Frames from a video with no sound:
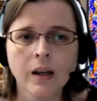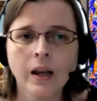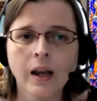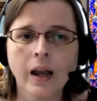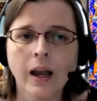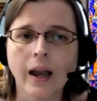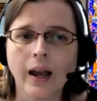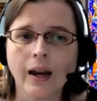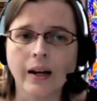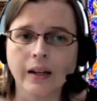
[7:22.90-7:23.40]

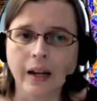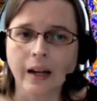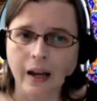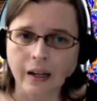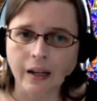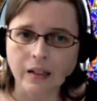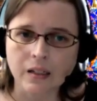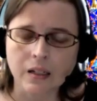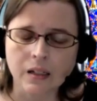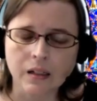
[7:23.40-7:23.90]
And
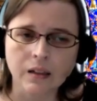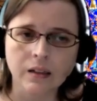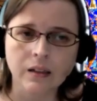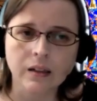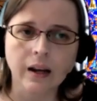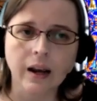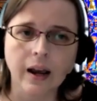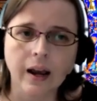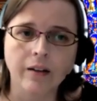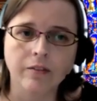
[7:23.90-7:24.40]
yet,
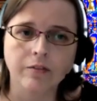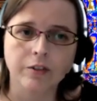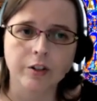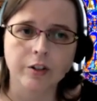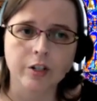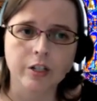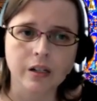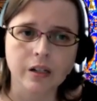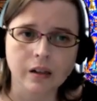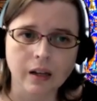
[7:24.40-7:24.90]
at
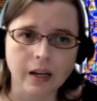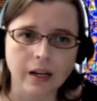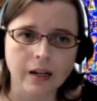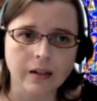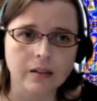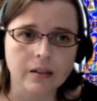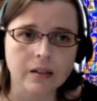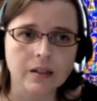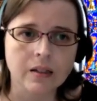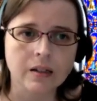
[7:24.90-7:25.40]
first
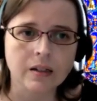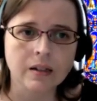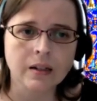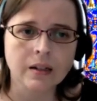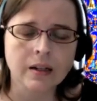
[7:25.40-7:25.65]
glance,